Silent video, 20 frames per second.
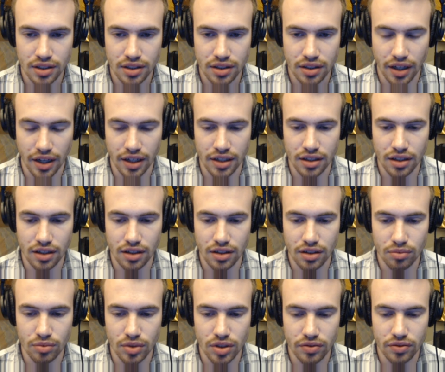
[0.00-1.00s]
the ending of the
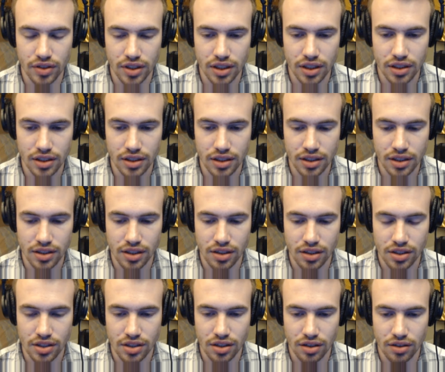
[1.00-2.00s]
movie into the
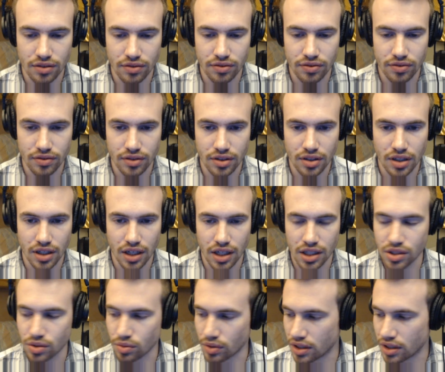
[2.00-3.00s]
start of the
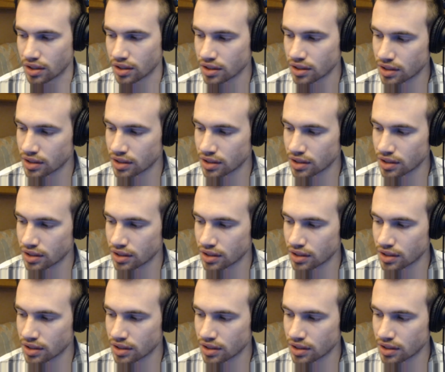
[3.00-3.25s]
next one.